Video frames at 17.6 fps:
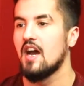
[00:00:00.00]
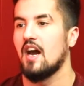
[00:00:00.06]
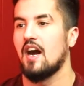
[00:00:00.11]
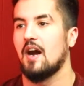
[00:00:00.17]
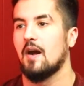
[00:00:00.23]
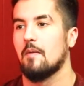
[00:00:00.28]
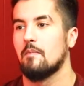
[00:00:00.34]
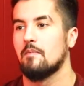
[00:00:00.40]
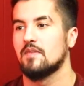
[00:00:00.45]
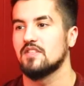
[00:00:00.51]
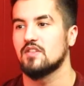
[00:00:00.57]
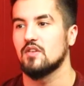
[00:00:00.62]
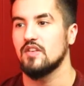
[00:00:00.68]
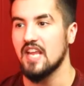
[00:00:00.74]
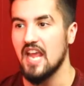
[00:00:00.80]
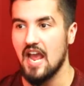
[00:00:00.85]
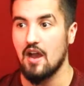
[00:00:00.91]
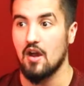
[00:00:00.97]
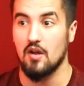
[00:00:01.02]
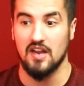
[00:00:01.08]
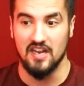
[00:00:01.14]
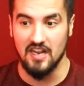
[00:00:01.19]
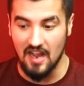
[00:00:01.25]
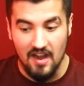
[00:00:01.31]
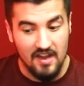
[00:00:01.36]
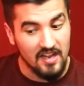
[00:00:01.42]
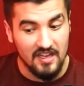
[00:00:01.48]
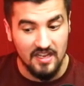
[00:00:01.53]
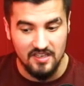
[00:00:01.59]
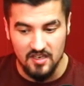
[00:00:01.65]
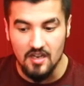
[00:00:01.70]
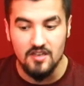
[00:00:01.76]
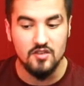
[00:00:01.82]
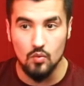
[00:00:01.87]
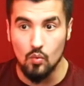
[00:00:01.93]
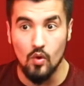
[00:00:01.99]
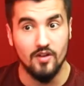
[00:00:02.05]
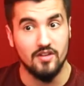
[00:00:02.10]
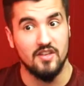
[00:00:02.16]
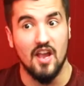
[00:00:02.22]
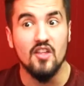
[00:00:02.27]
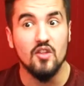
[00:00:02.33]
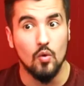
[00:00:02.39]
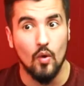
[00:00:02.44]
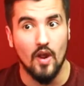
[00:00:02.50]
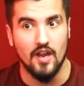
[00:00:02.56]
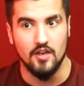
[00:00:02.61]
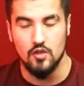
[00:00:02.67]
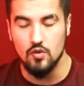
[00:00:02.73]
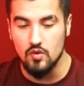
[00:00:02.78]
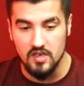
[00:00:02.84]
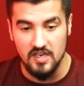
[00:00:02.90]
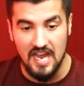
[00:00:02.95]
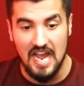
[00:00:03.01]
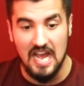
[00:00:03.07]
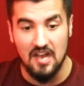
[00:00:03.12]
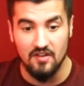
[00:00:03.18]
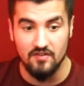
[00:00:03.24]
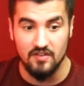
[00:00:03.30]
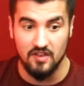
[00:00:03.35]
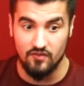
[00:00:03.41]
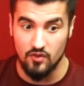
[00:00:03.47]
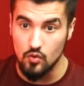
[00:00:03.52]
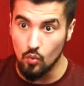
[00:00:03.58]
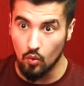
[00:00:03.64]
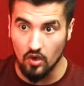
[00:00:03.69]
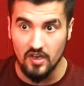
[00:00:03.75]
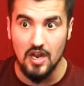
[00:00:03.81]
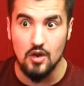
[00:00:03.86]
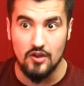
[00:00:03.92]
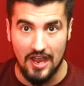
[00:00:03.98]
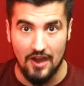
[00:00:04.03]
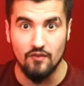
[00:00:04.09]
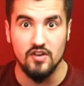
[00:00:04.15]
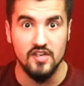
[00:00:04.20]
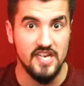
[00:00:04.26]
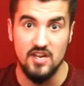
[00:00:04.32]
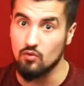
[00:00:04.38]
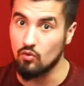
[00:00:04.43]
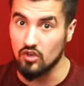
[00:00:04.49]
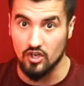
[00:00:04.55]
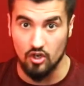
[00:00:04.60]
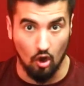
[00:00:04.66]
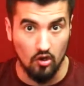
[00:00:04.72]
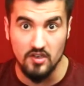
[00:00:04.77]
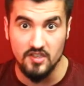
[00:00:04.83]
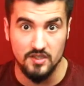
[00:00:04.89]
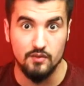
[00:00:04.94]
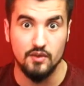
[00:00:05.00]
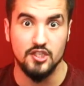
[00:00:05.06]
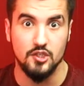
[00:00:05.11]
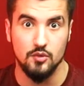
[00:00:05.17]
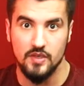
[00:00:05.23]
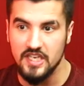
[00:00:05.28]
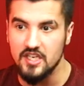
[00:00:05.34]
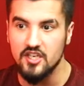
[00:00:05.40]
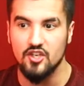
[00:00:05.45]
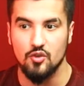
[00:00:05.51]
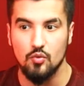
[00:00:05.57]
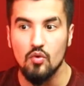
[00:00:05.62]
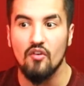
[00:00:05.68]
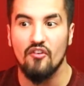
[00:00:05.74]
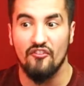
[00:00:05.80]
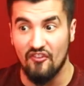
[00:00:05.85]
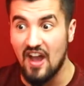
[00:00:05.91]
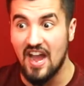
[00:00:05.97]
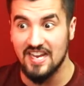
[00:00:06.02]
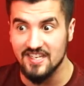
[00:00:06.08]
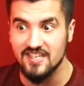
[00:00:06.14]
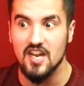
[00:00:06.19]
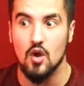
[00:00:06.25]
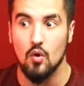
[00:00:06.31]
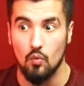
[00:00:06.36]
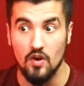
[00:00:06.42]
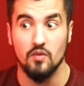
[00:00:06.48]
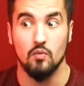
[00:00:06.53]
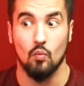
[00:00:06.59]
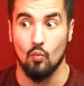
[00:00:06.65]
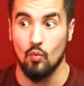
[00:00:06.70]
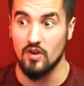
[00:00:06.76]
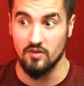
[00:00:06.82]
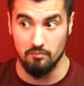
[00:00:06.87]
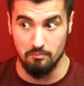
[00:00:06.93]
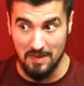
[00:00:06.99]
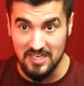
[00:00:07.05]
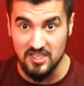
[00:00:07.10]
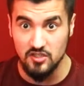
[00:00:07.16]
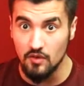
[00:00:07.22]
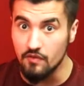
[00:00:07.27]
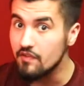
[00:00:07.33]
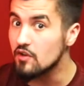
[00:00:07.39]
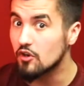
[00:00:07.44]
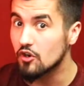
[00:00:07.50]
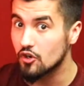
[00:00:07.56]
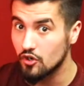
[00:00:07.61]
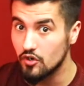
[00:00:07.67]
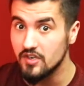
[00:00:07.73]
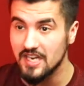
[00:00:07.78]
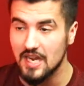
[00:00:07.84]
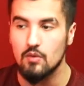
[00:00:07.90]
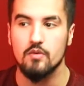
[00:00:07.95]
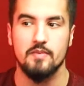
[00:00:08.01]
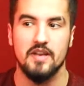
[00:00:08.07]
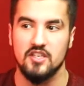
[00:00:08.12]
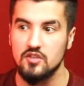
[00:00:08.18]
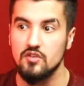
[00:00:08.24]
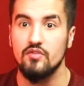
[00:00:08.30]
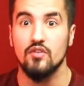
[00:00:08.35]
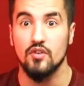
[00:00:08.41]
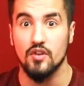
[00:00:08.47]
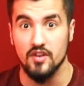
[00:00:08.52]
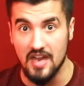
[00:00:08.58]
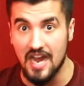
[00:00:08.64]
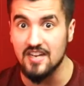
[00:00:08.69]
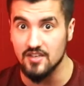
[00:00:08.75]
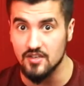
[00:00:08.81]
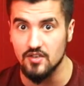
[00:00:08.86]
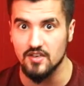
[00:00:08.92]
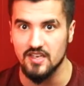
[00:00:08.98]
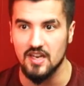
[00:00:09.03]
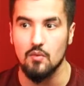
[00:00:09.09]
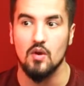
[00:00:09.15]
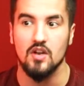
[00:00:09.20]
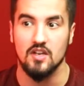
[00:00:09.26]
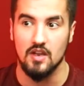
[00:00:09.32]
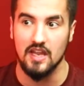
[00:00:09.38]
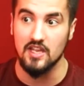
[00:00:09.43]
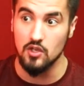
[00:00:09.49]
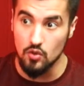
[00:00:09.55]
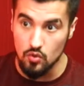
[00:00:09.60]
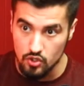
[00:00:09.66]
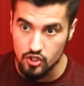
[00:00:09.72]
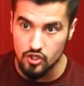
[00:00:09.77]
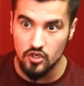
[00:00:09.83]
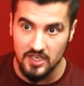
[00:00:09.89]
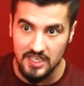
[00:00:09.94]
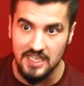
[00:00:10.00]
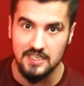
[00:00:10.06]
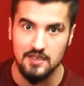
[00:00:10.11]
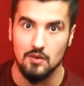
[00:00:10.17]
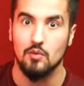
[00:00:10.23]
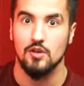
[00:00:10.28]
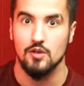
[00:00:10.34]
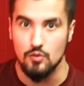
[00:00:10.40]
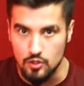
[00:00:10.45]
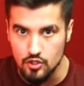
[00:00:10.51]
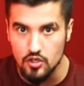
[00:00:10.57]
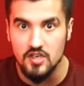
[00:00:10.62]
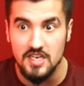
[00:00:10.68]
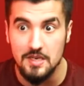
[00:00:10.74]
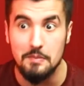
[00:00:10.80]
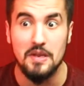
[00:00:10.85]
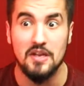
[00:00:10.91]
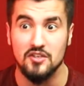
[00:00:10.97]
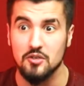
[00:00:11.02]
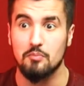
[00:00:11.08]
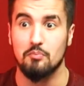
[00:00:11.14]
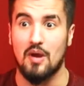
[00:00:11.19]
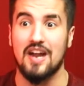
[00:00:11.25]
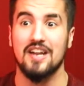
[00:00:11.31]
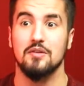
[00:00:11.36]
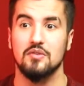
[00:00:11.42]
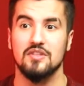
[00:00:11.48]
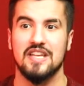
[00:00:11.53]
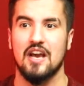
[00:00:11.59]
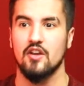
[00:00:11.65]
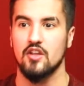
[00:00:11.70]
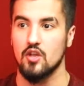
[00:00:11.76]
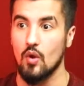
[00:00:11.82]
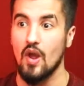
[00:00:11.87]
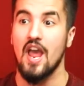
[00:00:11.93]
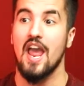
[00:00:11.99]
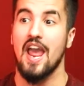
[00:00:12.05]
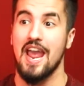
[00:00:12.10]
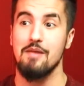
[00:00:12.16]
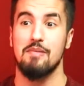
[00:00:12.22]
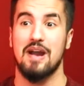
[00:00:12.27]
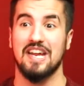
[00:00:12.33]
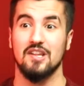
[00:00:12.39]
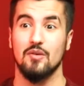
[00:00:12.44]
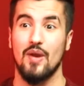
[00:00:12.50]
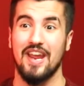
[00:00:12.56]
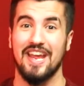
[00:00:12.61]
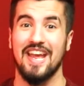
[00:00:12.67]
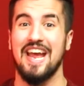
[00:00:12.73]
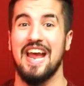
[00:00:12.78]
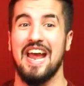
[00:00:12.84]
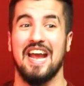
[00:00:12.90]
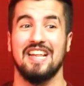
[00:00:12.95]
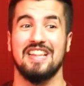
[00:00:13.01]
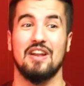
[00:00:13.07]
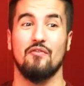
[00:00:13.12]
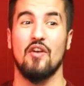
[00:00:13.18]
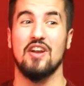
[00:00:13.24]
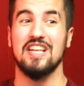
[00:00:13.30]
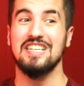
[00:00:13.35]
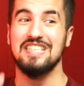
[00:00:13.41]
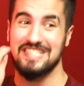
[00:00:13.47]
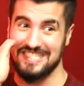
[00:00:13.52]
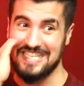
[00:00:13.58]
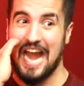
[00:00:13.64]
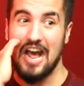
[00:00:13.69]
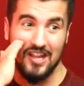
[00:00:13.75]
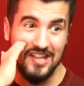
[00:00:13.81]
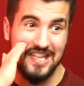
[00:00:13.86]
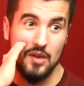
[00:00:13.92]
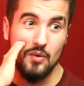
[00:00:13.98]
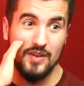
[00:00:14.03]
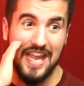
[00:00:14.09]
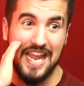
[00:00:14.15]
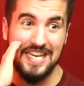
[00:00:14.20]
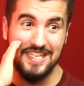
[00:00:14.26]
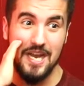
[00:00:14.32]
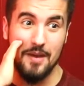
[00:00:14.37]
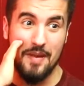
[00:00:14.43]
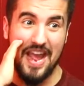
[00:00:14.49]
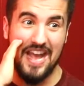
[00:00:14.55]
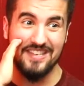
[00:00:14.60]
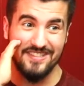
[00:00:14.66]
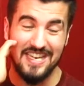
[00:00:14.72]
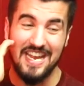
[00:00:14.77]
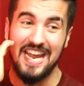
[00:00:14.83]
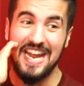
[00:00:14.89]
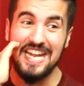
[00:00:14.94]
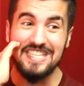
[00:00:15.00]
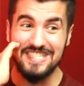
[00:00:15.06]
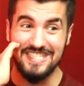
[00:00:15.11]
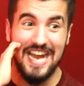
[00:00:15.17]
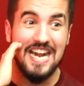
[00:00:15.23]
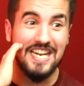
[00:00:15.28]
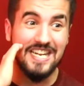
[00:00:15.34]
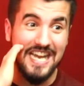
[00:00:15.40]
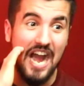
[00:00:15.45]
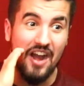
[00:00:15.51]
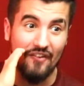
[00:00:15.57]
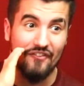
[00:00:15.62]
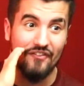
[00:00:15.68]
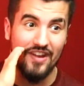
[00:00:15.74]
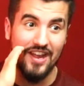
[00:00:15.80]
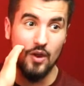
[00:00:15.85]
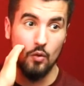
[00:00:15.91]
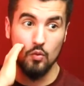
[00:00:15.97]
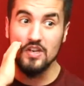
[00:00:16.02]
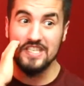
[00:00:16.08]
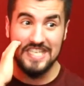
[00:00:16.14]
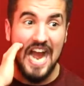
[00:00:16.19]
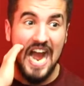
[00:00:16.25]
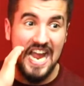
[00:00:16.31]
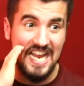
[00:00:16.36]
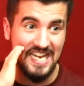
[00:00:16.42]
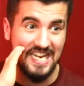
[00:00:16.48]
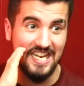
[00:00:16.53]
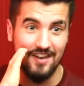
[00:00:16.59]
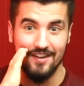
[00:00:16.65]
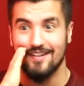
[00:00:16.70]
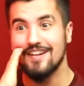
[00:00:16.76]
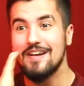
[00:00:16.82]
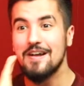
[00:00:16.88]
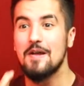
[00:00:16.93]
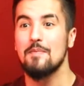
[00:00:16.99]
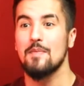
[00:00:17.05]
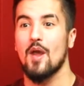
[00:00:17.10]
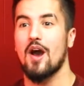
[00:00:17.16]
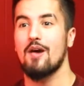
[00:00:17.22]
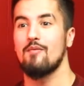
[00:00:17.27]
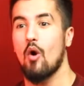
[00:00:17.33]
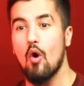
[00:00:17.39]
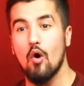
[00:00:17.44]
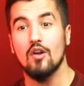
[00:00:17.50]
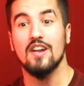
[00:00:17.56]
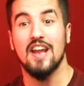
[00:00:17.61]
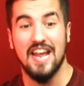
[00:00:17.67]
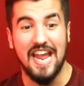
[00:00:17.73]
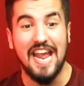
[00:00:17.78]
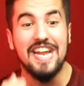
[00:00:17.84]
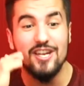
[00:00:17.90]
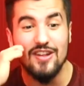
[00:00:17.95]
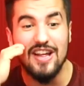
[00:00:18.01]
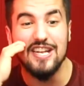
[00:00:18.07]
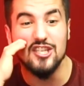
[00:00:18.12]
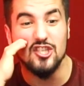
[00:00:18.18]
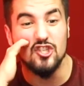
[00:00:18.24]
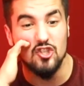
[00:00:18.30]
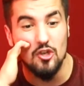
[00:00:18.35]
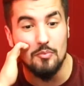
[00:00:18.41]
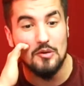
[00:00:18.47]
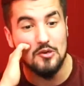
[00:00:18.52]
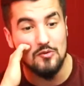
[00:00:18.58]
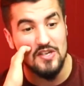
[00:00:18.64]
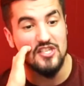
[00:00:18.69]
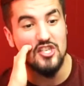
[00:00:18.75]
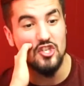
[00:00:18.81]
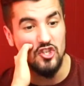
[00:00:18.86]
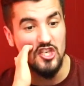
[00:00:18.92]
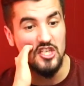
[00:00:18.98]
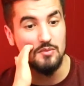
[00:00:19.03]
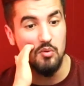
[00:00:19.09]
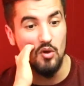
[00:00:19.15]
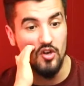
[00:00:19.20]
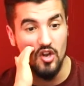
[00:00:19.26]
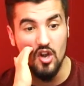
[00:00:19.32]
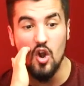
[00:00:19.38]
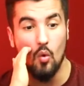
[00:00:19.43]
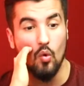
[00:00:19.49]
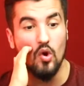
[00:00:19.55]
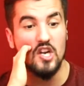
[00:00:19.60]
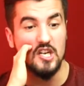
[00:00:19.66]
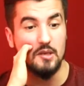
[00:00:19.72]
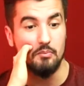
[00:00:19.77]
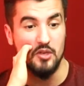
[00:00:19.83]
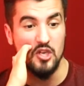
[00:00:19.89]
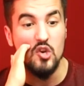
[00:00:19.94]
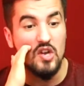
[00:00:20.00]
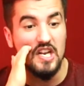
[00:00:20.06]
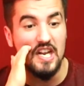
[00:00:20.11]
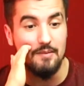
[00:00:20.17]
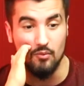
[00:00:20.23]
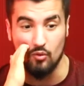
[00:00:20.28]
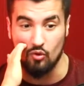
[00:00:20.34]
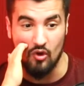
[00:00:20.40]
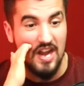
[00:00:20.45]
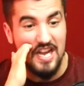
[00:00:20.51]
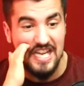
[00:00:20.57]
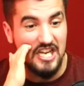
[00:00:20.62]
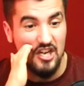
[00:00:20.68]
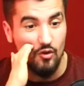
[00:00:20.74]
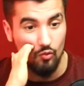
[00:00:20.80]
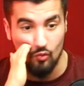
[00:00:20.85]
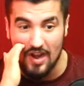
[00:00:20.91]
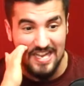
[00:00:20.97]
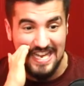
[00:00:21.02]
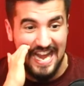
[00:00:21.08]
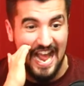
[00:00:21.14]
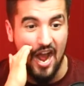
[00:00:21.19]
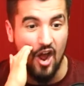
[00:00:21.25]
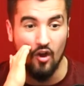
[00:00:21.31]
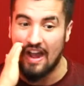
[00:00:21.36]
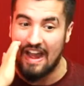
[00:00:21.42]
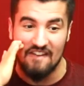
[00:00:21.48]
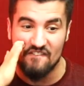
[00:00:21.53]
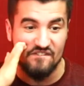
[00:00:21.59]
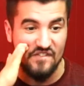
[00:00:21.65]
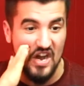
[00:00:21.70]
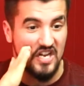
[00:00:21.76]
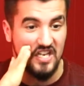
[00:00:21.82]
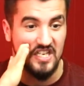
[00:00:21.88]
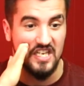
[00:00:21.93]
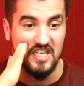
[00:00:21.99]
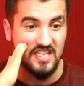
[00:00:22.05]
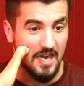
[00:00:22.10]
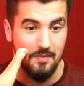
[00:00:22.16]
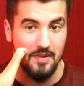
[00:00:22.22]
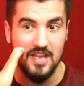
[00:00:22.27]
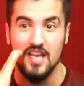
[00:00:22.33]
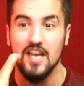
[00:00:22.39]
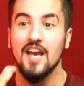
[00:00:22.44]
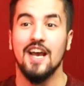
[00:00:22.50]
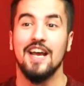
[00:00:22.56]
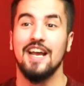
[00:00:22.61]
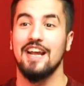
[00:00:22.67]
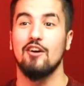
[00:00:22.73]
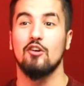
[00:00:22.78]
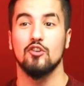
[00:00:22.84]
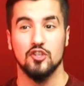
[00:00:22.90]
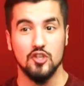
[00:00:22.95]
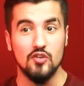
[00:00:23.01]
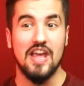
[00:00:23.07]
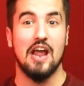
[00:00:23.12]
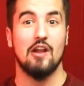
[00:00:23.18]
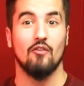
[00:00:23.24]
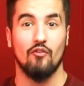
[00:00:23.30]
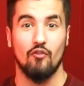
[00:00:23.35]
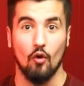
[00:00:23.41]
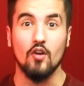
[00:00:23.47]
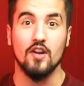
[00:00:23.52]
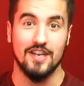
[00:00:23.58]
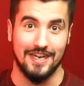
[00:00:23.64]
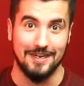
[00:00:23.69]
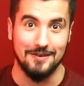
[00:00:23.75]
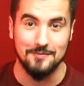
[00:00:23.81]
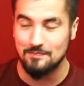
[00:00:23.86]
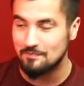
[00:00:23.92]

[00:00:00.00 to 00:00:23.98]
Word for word: Um, so yeah, and, and it doesn't work the other way. You can have, if you work out every day, regardless of what you eat, you will find out what, what makes you feel good and what makes you feel not good and what like you should eat and what you shouldn't eat because your body will tell you, hey, by the way, that fucking salad that we ate, dumbass, it's not enough. We're dying here. Um, or, hey, you know that super greasy cheeseburger? We're gonna puke it up right here, right now. Have fun, you dummy. It'll do that for you.